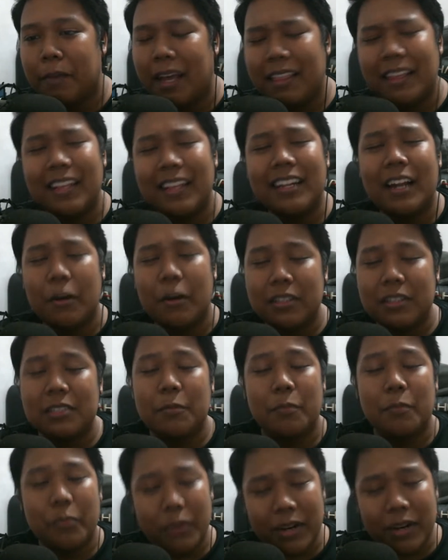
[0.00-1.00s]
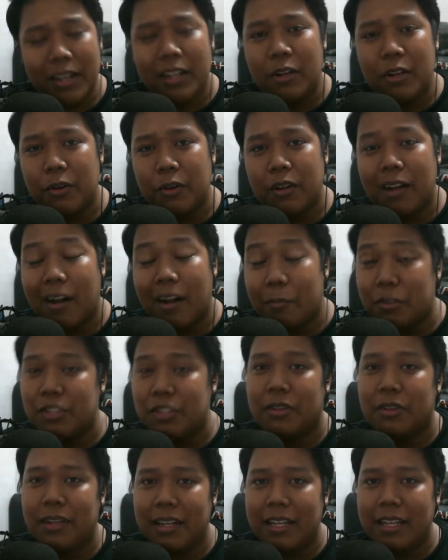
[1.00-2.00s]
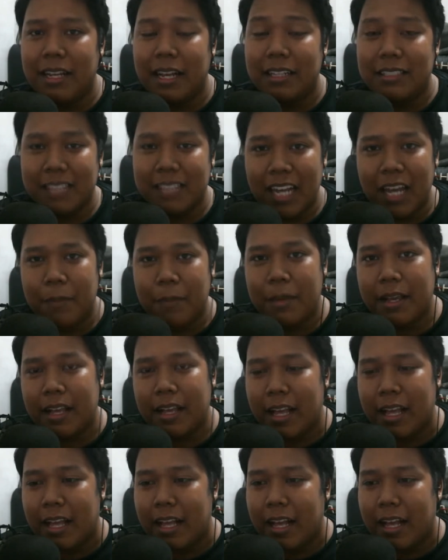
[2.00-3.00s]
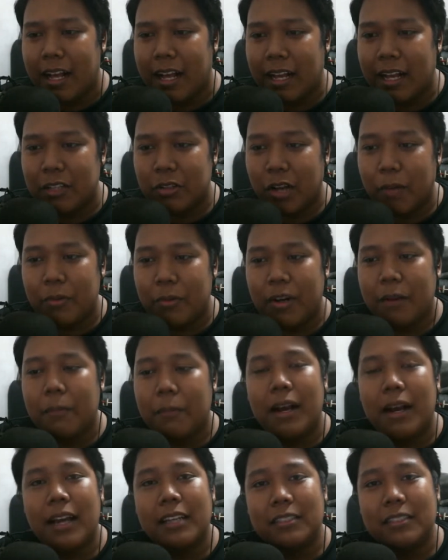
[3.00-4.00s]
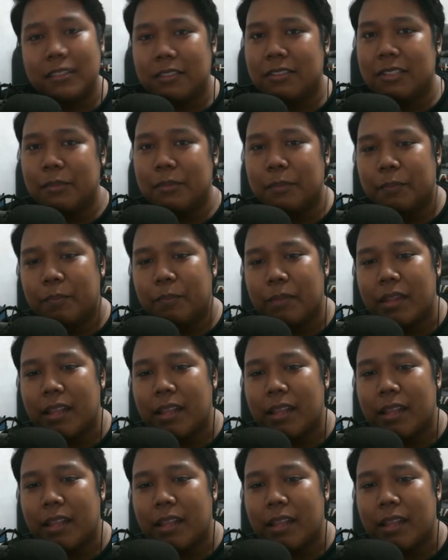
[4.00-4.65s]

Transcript: I think now it's a pretty good opportunity and timing uh, to upgrade my system.